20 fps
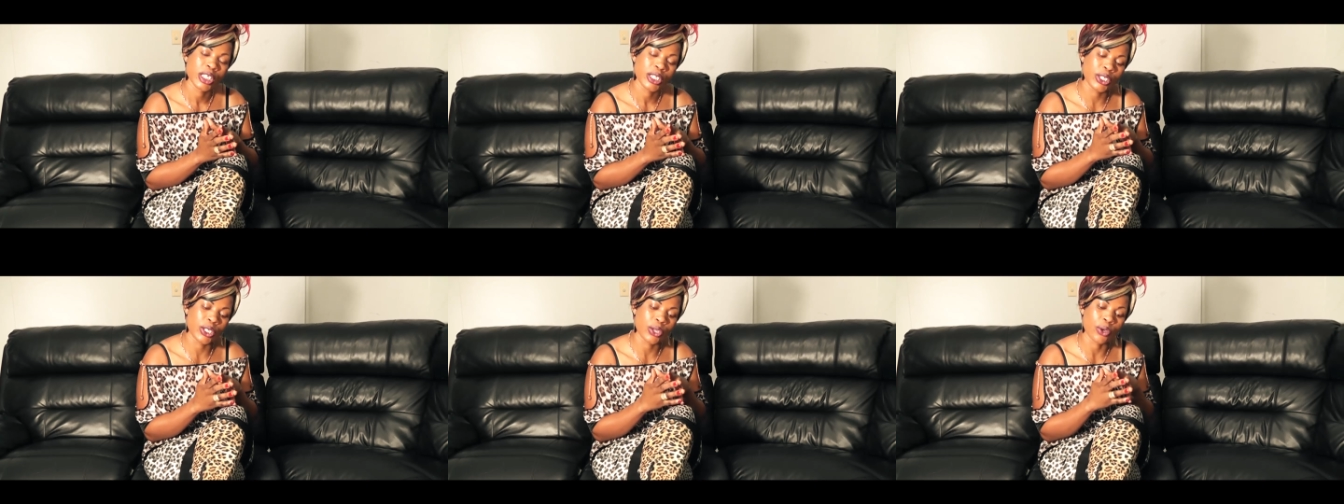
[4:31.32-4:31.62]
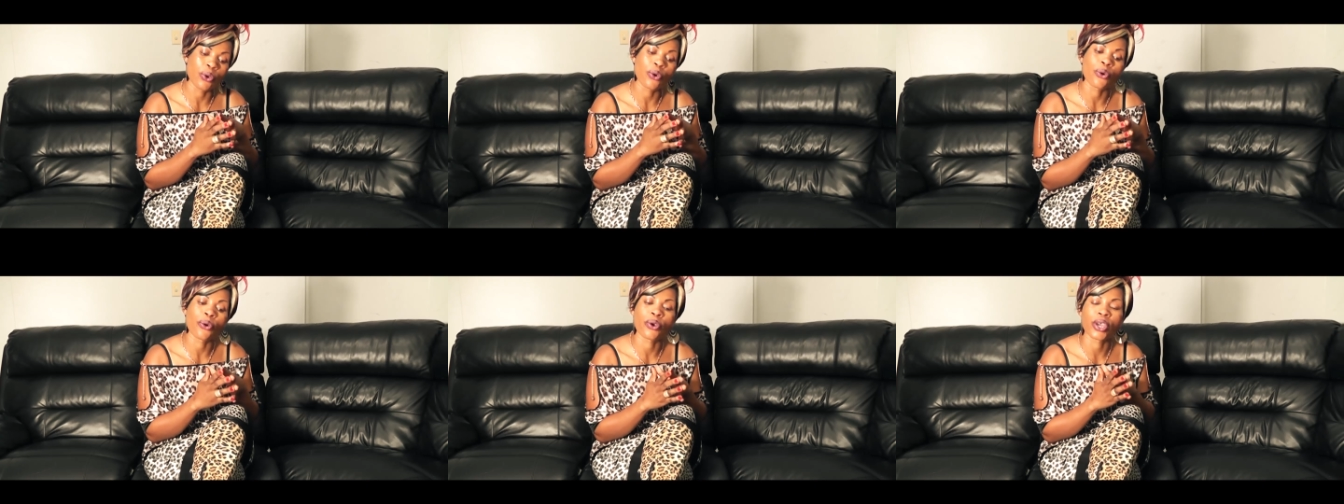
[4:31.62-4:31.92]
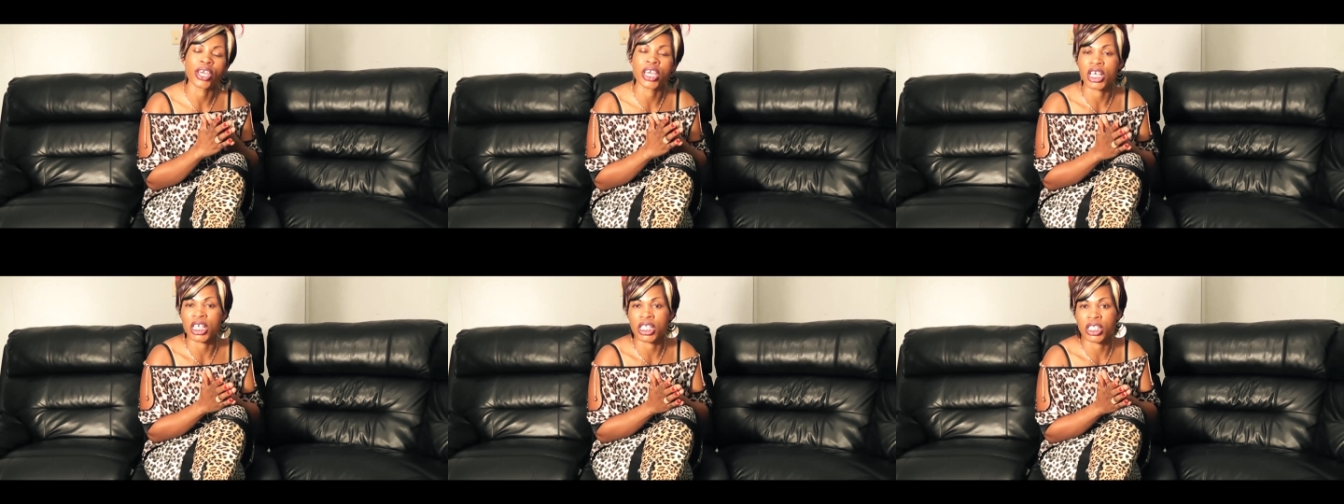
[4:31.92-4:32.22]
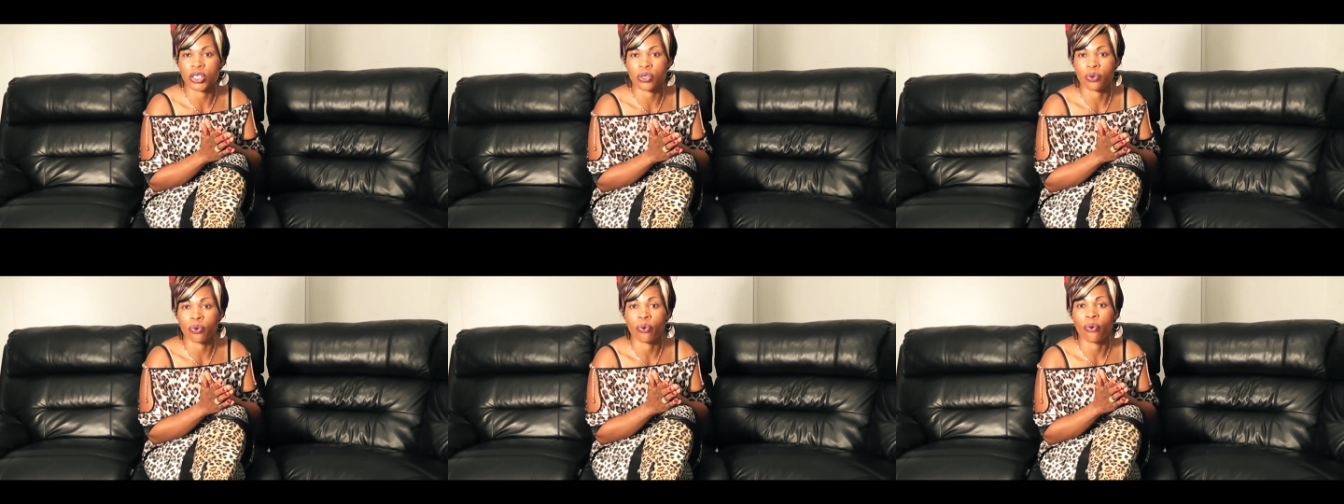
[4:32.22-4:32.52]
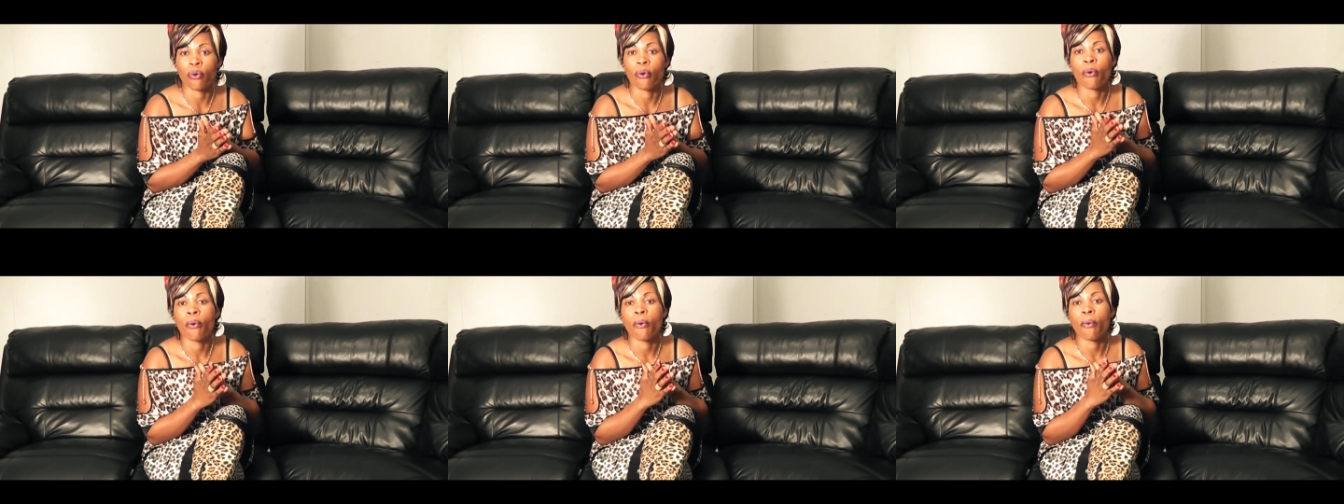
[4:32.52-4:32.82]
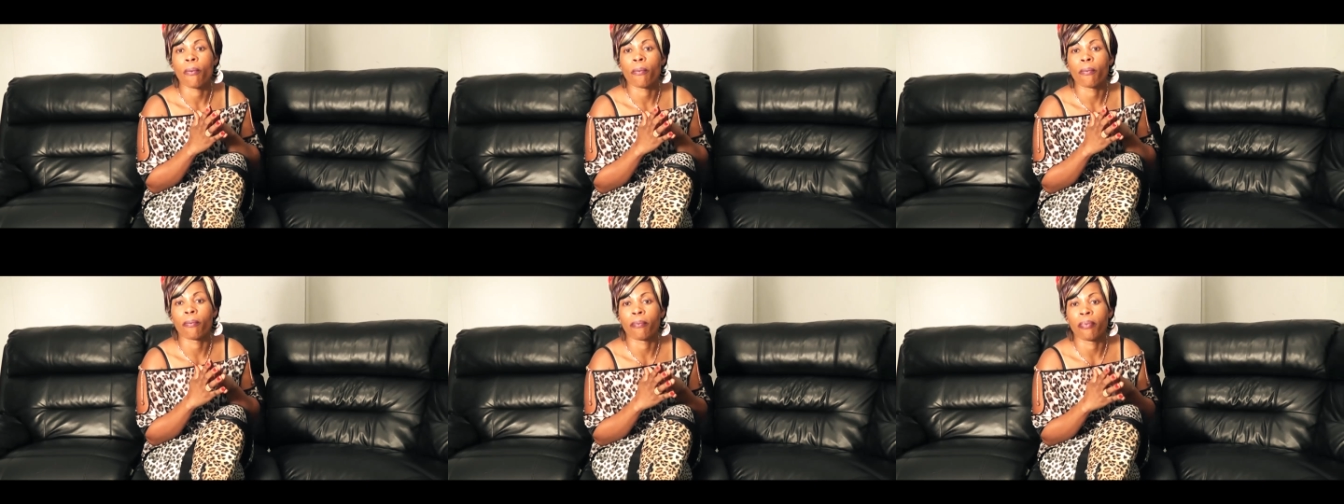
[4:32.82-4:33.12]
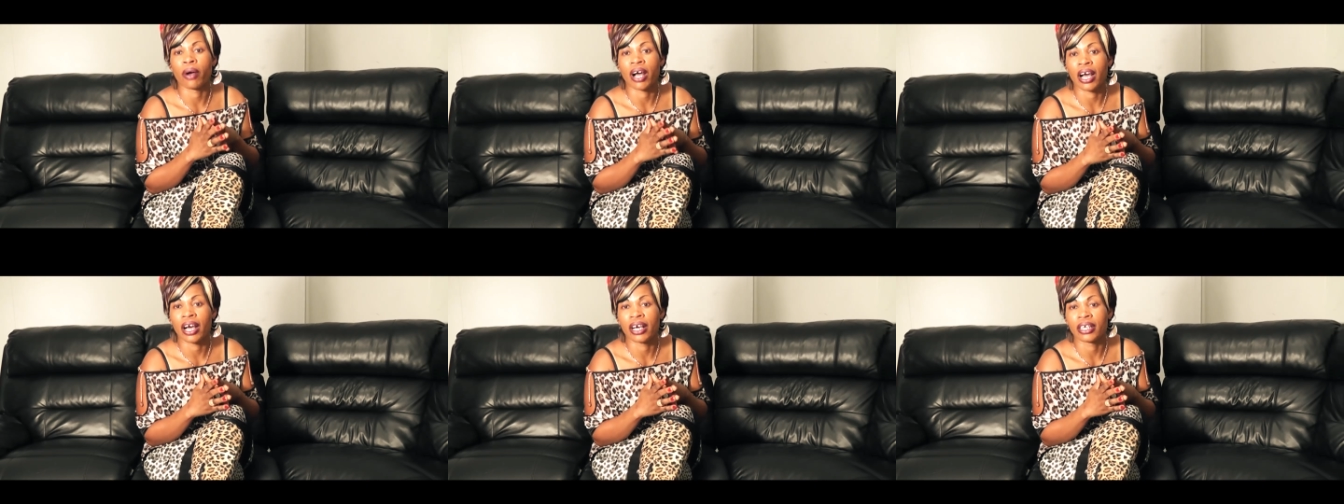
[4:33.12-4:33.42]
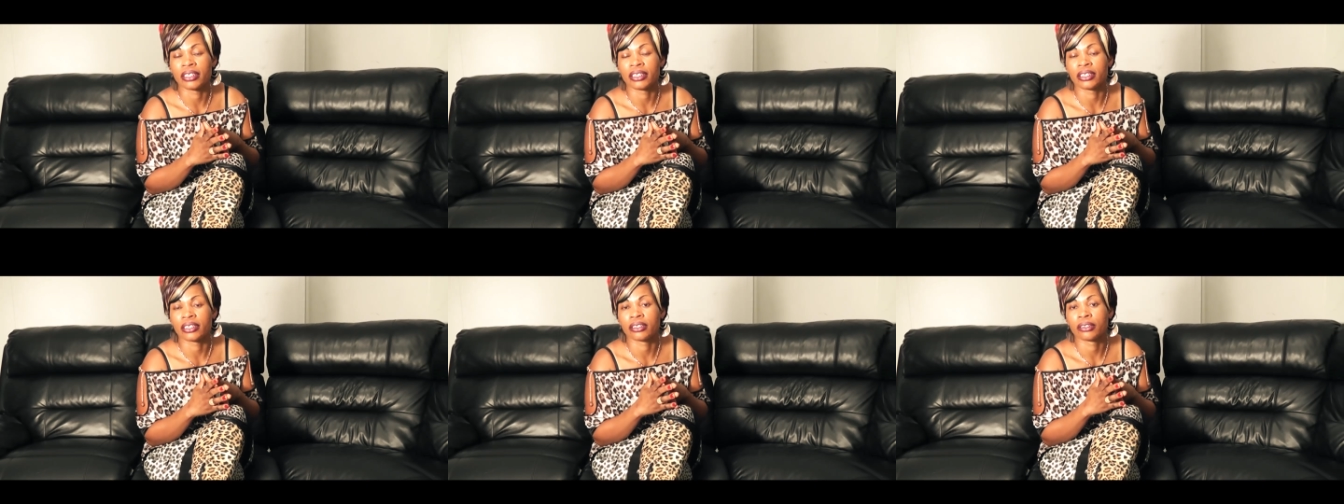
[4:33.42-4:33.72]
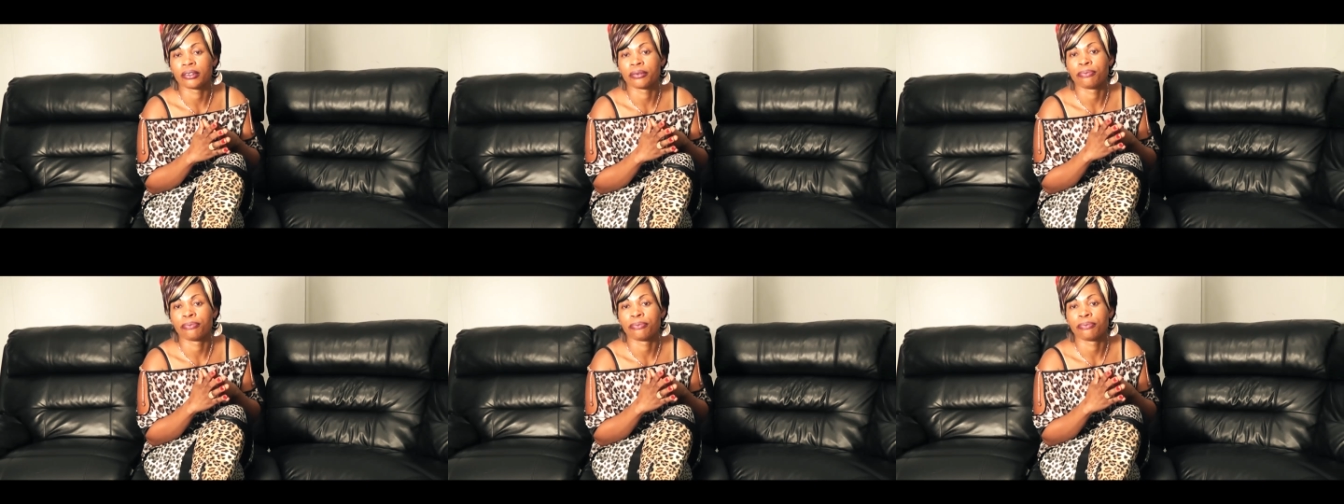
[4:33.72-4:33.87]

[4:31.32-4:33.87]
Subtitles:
to go into bad